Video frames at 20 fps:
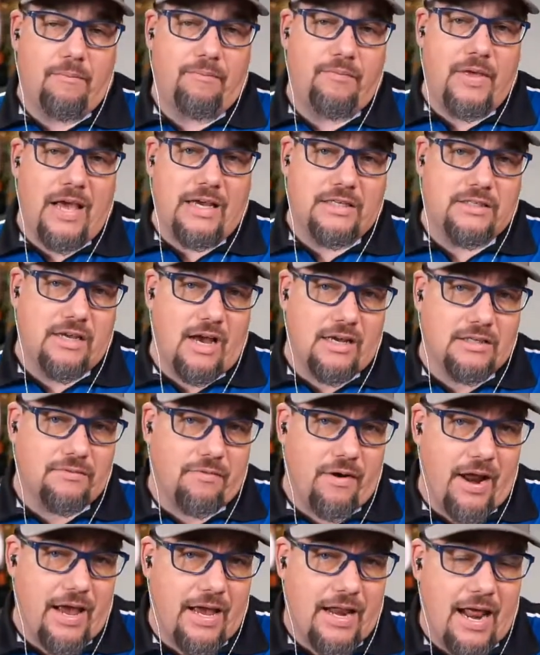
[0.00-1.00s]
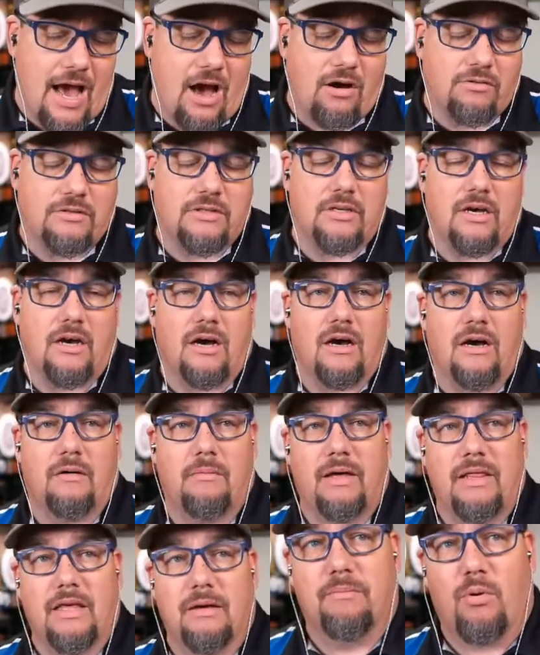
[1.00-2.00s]
thanks guys for hanging out.
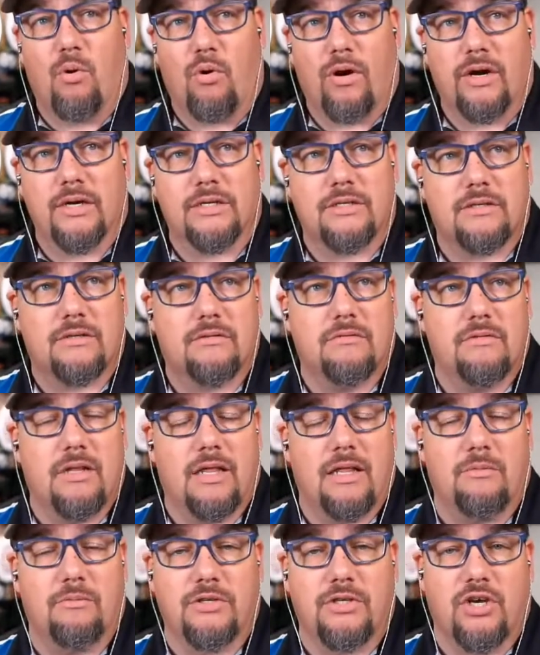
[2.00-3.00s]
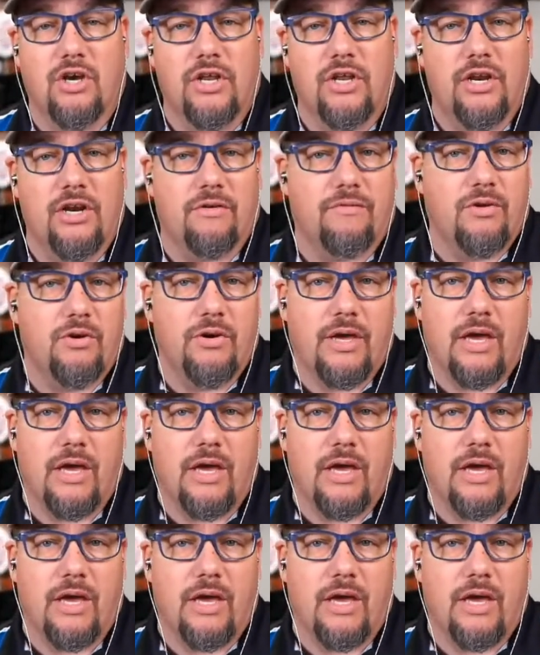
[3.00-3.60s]
I Boris, that was a good interview.